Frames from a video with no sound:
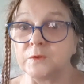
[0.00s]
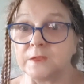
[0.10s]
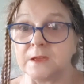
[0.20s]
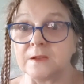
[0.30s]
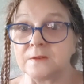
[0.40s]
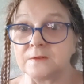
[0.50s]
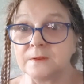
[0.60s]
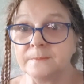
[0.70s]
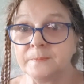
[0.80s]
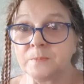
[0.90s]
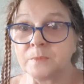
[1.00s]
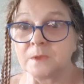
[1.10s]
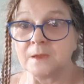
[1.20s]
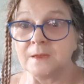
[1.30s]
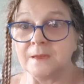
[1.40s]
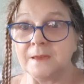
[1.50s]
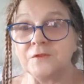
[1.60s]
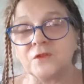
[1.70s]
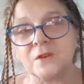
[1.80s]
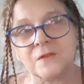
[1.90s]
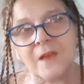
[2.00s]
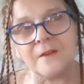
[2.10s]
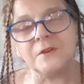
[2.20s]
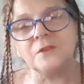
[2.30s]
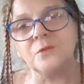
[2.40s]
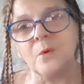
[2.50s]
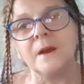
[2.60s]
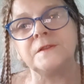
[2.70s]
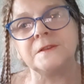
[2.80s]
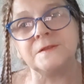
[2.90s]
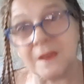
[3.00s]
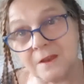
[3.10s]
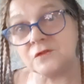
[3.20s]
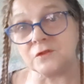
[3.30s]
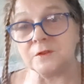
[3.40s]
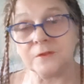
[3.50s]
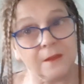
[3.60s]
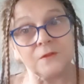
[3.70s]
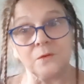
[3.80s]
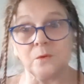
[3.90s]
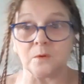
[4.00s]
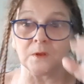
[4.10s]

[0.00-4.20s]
things. It's just having the right intention, that's all.